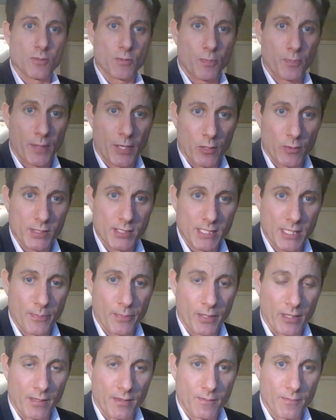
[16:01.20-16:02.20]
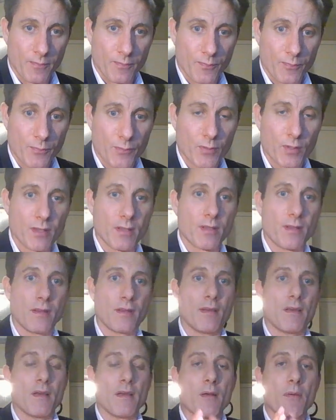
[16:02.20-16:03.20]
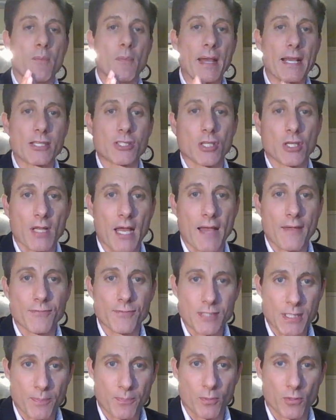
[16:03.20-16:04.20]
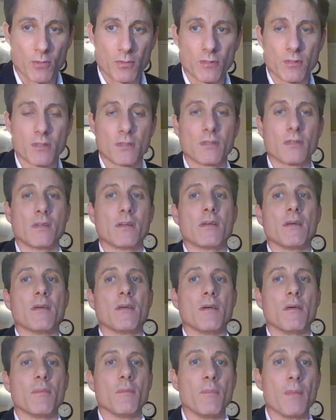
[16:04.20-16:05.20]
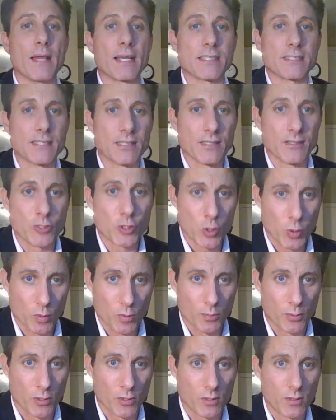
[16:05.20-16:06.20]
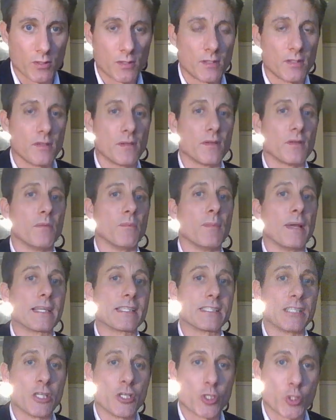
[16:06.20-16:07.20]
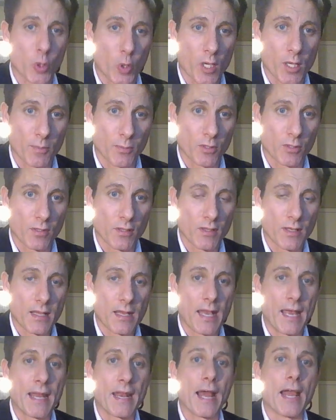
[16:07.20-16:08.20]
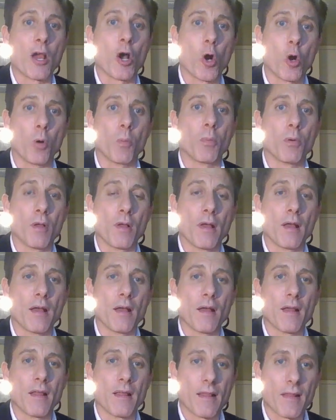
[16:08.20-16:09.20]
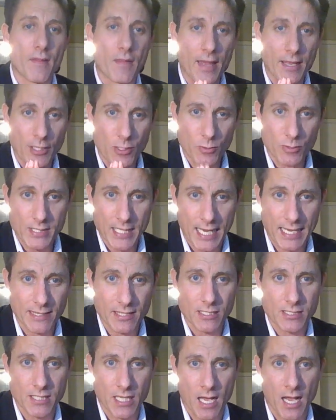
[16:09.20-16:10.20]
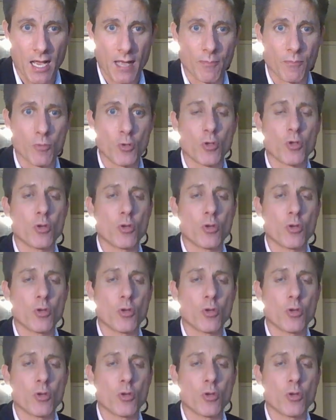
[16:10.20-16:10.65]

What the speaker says: peer recipient. Makes your life simple, makes it doable, makes it enjoyable. And I hope that you take the time.